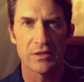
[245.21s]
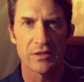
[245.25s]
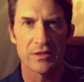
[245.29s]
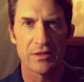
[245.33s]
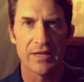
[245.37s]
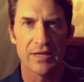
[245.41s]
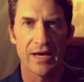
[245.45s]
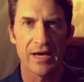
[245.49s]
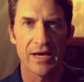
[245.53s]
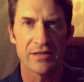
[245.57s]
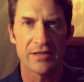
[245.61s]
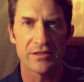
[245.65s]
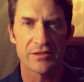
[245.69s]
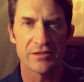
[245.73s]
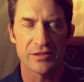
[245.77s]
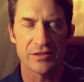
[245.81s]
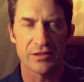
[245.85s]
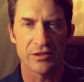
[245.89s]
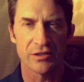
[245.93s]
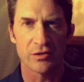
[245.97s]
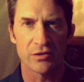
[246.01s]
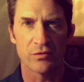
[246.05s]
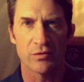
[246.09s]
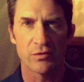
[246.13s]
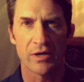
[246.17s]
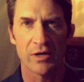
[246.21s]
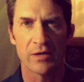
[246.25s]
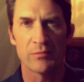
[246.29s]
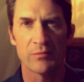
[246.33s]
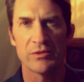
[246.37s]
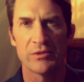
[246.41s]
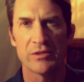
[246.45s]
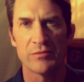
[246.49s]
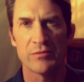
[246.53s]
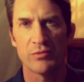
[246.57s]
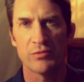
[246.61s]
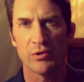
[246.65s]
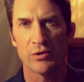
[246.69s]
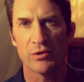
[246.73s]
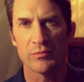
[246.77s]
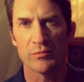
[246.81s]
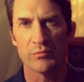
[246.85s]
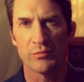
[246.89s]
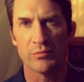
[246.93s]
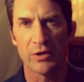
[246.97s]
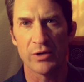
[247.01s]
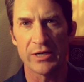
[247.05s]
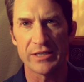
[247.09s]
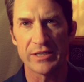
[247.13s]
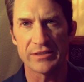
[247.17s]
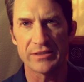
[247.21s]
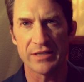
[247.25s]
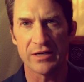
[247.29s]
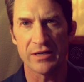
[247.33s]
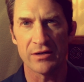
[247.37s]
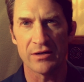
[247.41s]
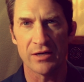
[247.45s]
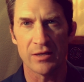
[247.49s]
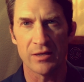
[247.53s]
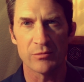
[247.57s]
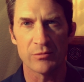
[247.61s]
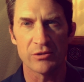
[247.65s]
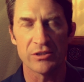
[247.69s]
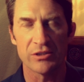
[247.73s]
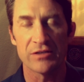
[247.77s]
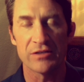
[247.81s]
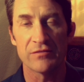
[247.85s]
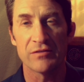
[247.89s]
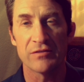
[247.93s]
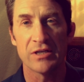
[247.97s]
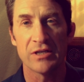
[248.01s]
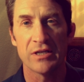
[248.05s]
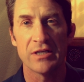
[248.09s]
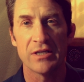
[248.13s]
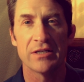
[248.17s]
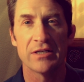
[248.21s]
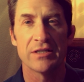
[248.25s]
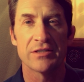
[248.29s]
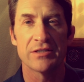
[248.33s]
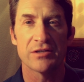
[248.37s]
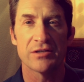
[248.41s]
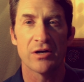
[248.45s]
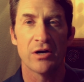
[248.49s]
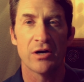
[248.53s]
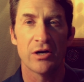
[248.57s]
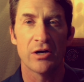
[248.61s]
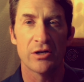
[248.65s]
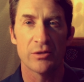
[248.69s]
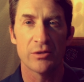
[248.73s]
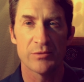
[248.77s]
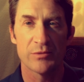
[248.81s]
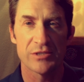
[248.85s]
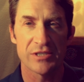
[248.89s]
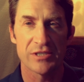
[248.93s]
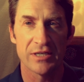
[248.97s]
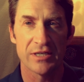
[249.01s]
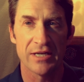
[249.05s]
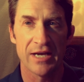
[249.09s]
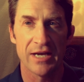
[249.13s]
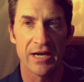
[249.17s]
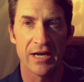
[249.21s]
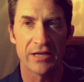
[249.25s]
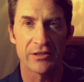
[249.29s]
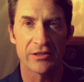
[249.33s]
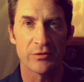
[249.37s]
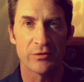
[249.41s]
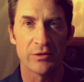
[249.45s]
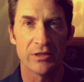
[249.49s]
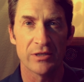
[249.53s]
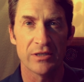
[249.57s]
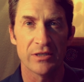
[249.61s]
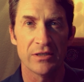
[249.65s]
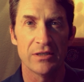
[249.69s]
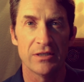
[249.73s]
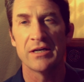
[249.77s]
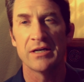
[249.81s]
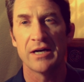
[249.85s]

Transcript: That is an incredibly important breakdown, and I believe it's 100% accurate.